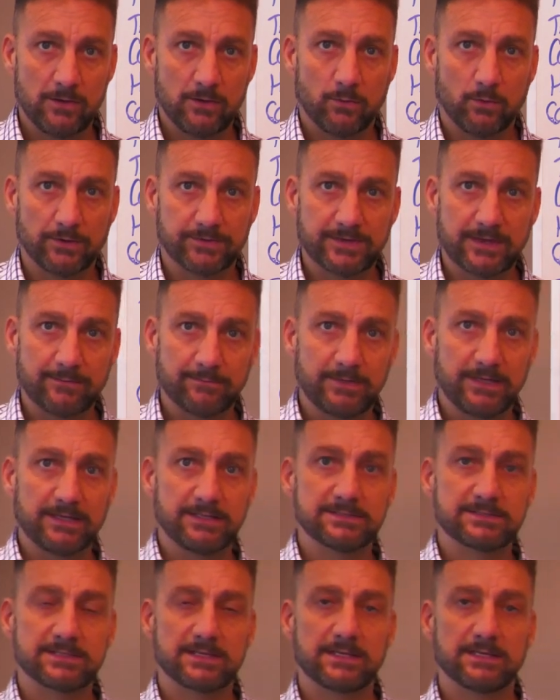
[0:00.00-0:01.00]
What that
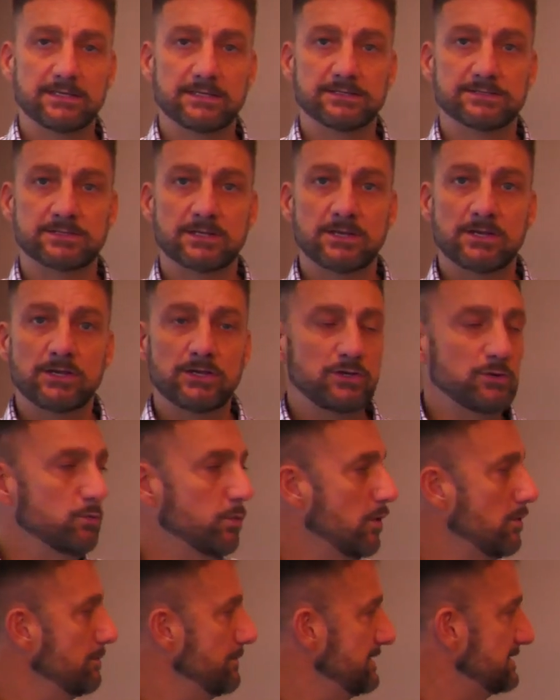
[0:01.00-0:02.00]
means is you
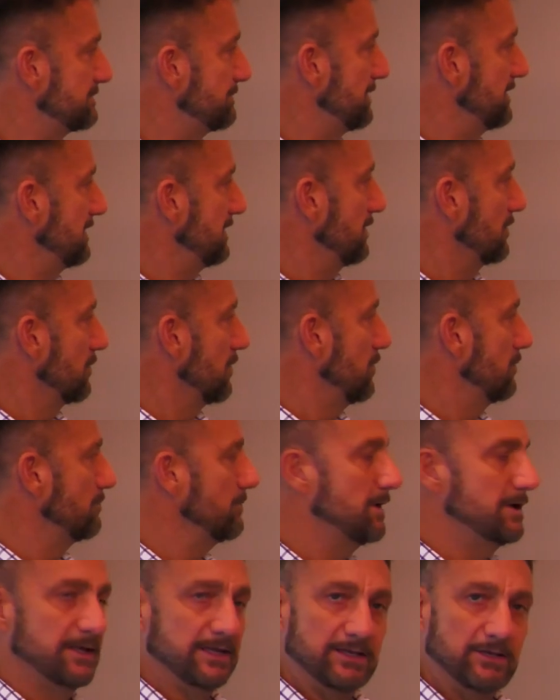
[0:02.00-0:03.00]
won't be spending your own
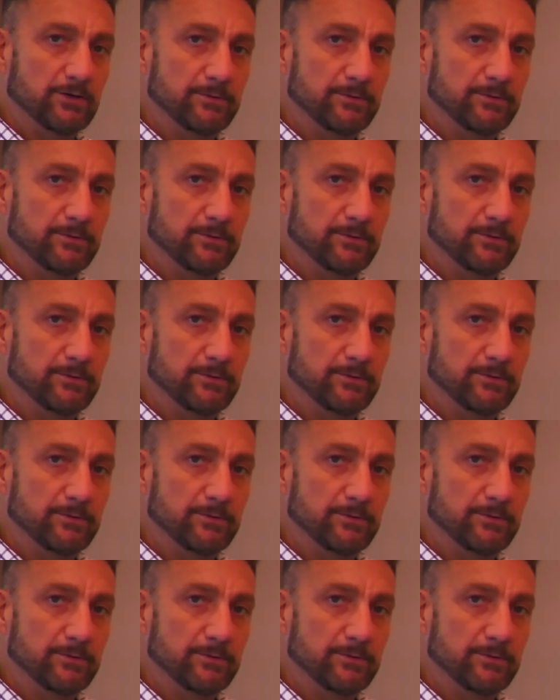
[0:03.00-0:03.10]
money.